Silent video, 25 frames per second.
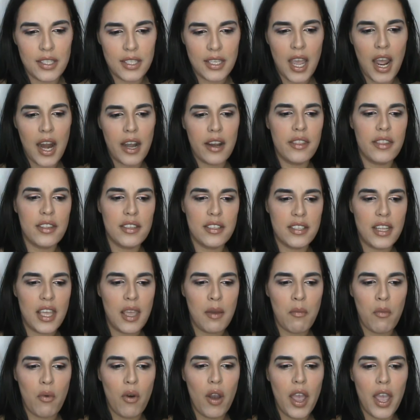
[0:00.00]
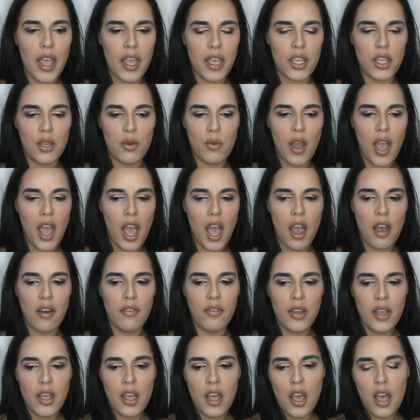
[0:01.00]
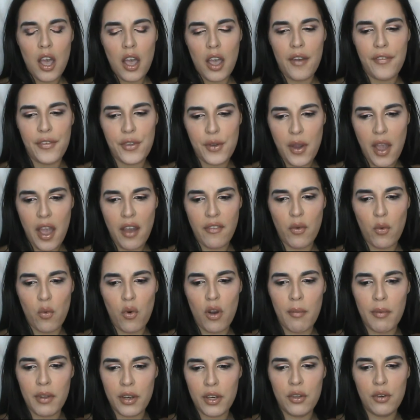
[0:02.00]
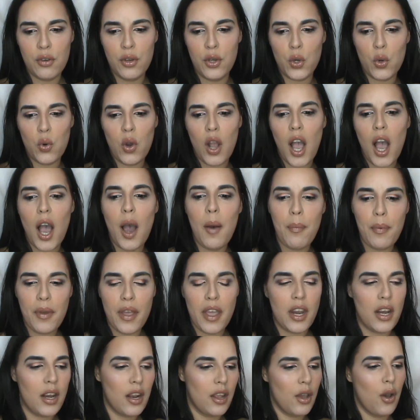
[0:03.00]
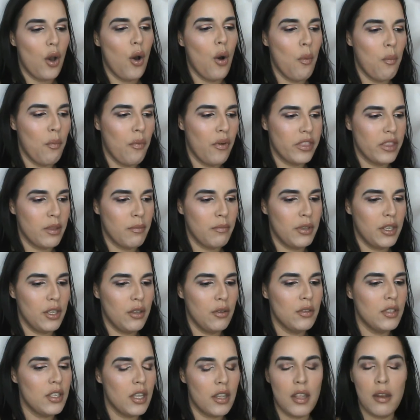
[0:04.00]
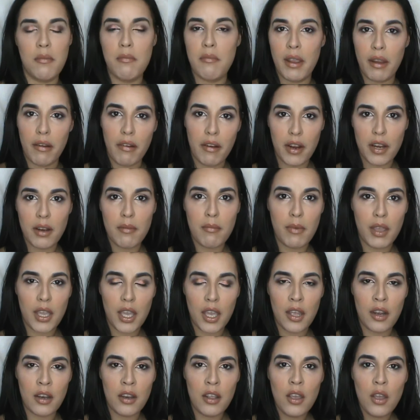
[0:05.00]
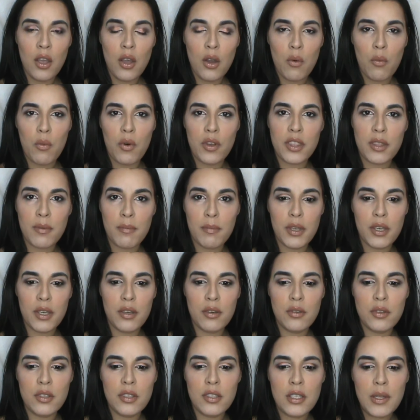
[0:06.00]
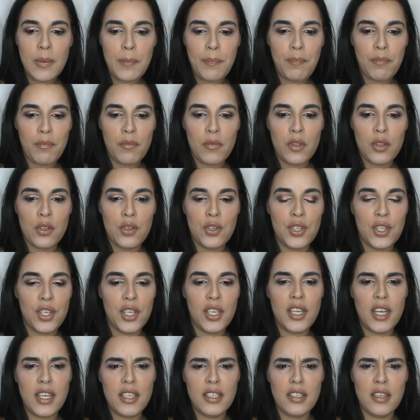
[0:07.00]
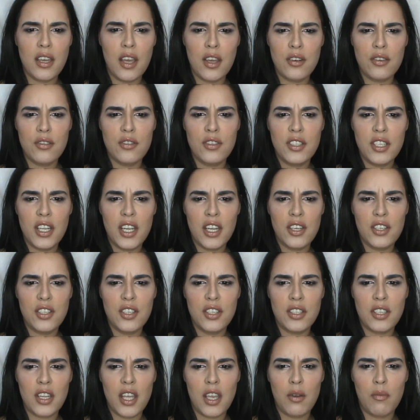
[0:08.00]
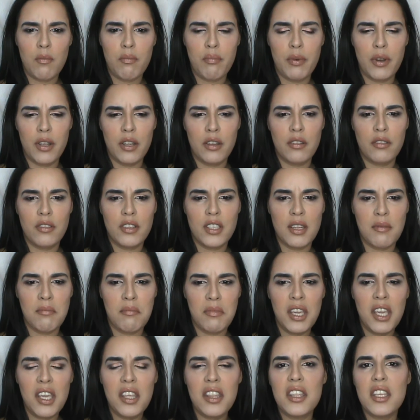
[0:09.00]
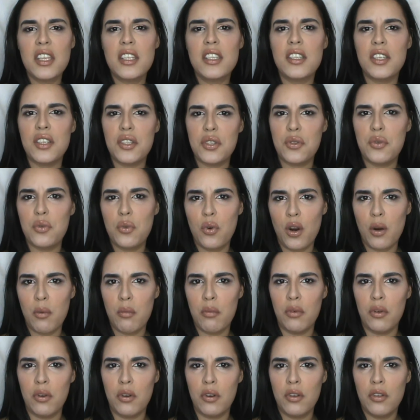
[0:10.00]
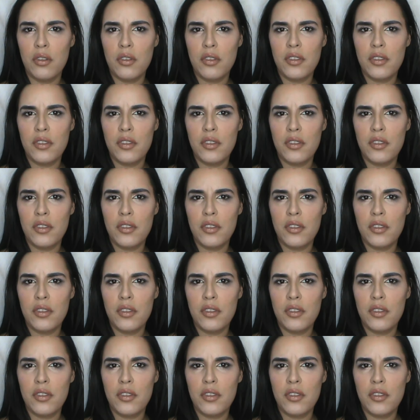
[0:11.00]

is kind of the same way. If you have a woman who grew up in a home with abuse and then married a man with abuse, she doesn't understand. She's like, but to me, this is normal.